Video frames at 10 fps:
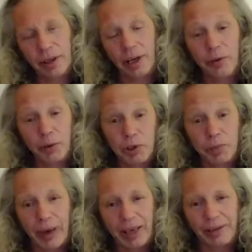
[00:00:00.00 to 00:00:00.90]
I thought it was
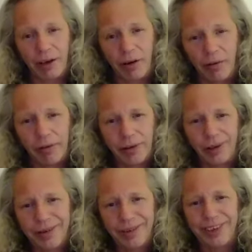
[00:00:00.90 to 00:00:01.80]
a bad cough.
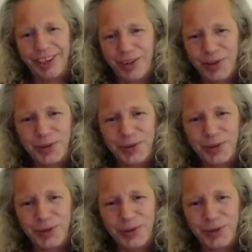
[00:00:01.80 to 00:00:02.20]
I thought